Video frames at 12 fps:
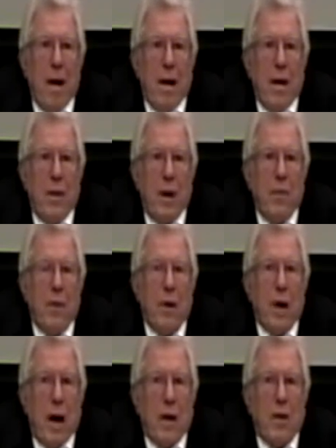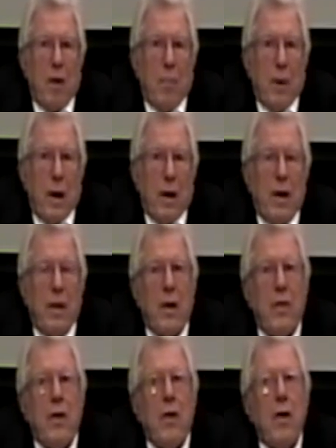They forgot completely
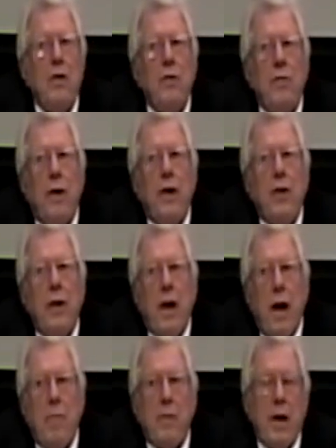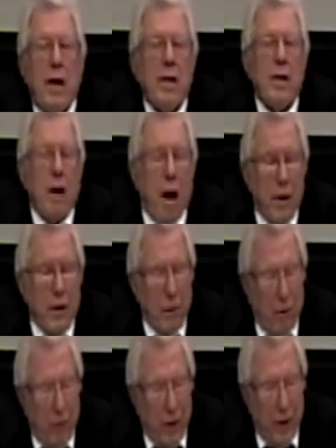that the concentration camps had started
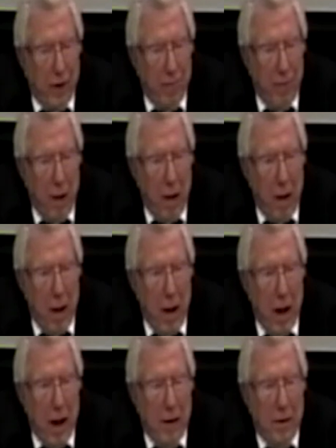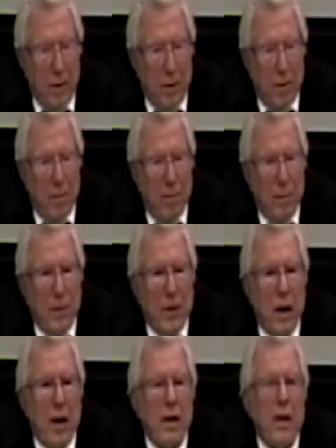already, and um,
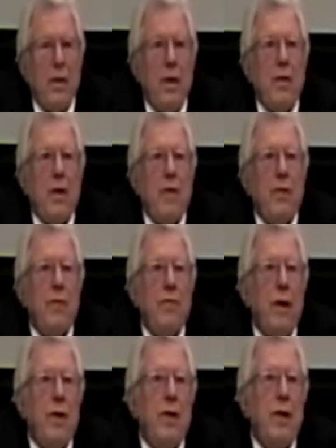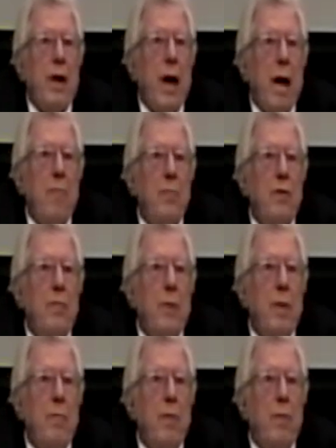that in these concentration camps
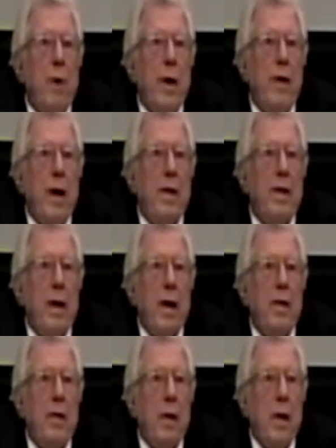people were not yet